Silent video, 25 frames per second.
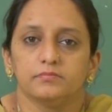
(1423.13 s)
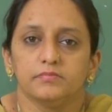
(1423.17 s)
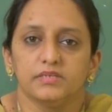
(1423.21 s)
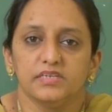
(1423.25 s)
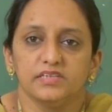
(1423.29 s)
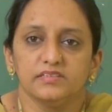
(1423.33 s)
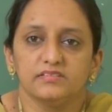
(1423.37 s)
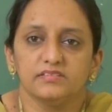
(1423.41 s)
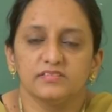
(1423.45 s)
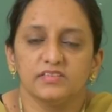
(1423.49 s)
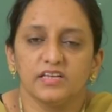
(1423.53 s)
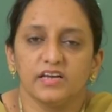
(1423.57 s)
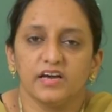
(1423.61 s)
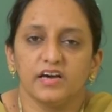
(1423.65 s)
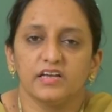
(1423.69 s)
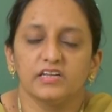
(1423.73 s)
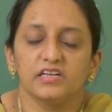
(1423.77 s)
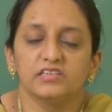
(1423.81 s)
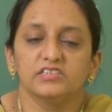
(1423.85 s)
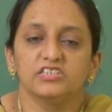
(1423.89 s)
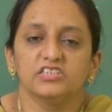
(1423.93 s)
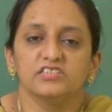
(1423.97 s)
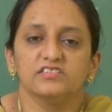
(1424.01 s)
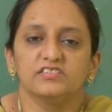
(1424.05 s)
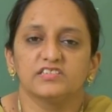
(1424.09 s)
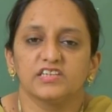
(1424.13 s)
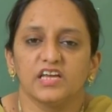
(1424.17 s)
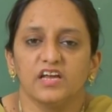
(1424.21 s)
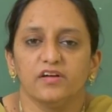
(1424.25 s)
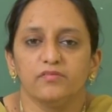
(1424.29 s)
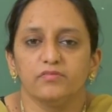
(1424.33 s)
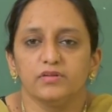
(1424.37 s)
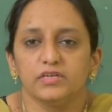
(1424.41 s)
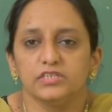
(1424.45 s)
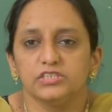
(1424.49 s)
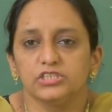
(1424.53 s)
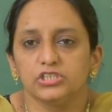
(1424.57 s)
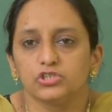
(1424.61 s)
Means they are just
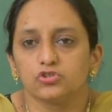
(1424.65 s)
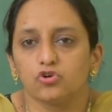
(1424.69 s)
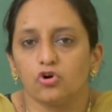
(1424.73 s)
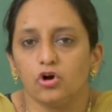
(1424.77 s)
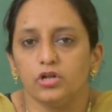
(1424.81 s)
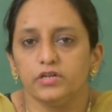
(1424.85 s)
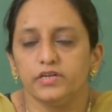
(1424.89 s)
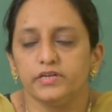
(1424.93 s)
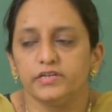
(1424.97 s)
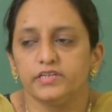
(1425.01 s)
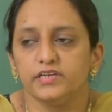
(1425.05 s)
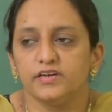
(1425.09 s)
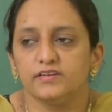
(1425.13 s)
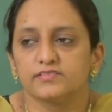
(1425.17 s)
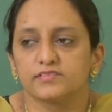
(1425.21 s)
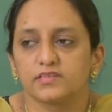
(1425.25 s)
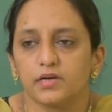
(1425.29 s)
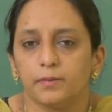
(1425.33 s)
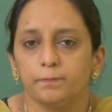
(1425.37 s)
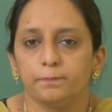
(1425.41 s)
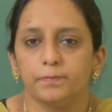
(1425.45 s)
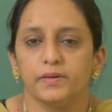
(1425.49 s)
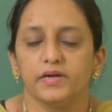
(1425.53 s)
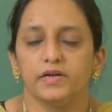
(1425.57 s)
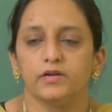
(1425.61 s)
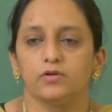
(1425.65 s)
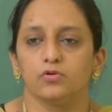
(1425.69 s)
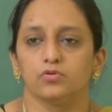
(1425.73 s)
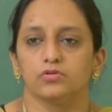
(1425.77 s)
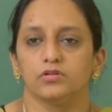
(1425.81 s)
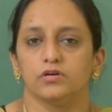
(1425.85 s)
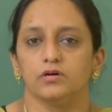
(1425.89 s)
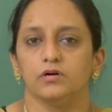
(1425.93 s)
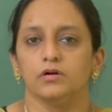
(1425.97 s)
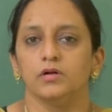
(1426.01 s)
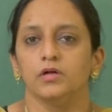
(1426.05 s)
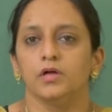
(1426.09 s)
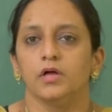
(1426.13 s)
average in quality as compared to
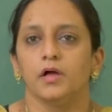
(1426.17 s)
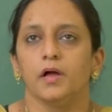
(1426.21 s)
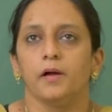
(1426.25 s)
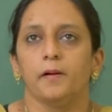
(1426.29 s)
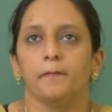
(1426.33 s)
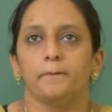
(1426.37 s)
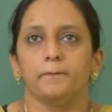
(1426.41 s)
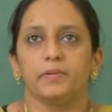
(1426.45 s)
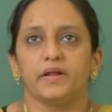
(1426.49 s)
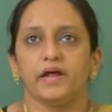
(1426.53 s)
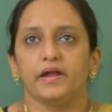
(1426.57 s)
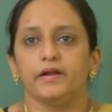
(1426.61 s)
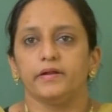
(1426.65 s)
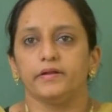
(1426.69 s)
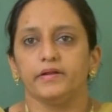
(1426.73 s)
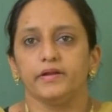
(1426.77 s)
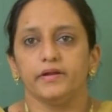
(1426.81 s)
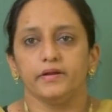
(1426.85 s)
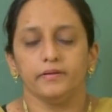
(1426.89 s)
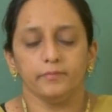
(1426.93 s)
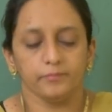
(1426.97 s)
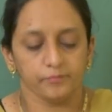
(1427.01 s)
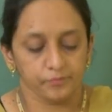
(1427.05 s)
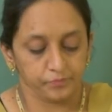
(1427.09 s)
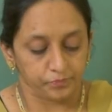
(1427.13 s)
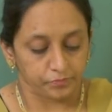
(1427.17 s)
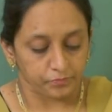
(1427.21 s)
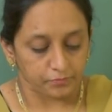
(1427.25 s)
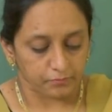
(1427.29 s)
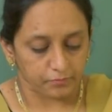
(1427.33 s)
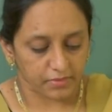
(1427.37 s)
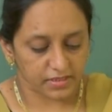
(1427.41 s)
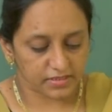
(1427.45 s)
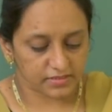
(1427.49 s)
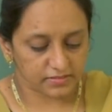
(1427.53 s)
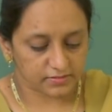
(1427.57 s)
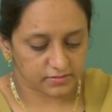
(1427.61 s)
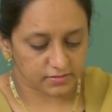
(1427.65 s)
the branded
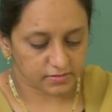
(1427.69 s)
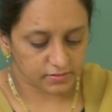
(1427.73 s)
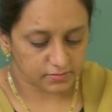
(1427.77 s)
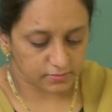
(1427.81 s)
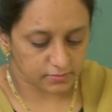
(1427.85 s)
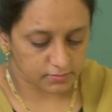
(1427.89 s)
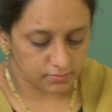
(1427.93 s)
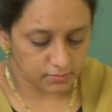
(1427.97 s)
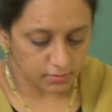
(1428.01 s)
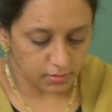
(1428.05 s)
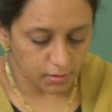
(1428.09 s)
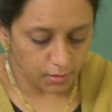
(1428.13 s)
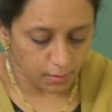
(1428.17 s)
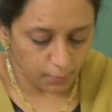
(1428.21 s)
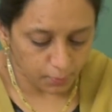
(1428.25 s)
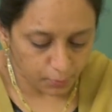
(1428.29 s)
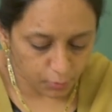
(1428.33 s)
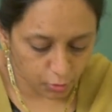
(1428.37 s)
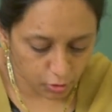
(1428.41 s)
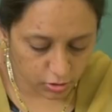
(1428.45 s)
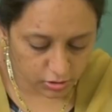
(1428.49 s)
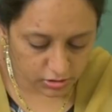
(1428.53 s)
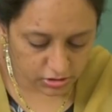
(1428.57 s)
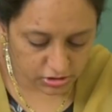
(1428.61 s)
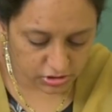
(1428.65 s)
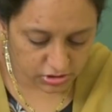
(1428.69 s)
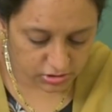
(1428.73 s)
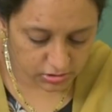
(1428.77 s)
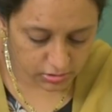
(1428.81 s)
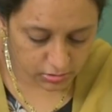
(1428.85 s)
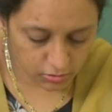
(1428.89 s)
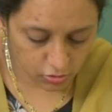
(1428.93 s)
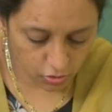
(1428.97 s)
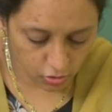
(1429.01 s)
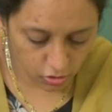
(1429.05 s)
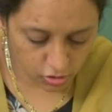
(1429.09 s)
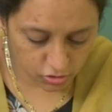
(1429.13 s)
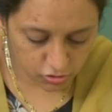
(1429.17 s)
medicines.
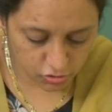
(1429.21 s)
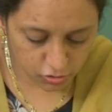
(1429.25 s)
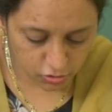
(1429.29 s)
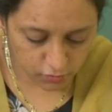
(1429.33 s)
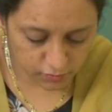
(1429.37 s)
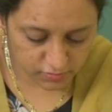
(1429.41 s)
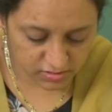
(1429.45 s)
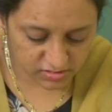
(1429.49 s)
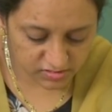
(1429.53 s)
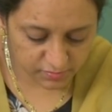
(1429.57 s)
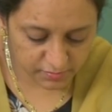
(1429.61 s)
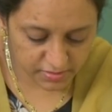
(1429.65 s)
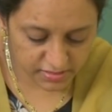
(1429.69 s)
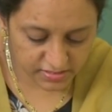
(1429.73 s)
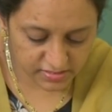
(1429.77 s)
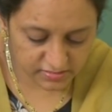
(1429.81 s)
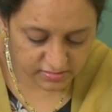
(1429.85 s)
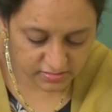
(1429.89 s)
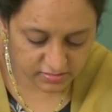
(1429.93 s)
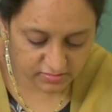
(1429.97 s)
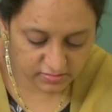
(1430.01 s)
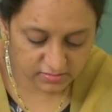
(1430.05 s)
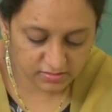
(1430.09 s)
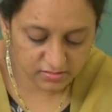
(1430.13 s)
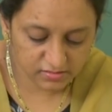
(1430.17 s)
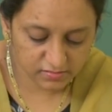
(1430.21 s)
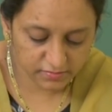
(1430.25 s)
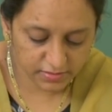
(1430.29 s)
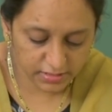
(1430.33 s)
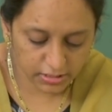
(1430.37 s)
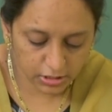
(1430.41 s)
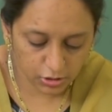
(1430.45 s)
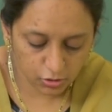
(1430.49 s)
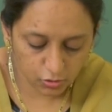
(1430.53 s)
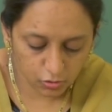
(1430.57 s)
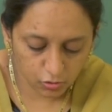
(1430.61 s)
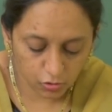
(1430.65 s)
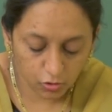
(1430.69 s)
Production cost of these medicines is
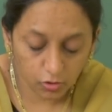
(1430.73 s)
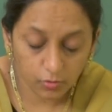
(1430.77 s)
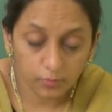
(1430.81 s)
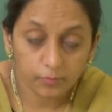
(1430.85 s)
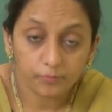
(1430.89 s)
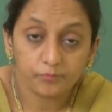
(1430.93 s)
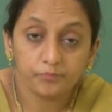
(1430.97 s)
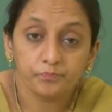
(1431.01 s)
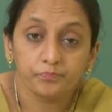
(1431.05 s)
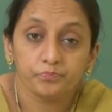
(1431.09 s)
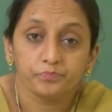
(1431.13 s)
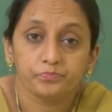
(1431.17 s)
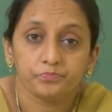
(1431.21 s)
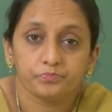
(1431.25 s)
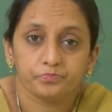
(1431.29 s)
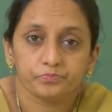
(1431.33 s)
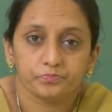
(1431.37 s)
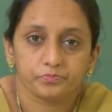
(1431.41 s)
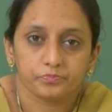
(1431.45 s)
very low.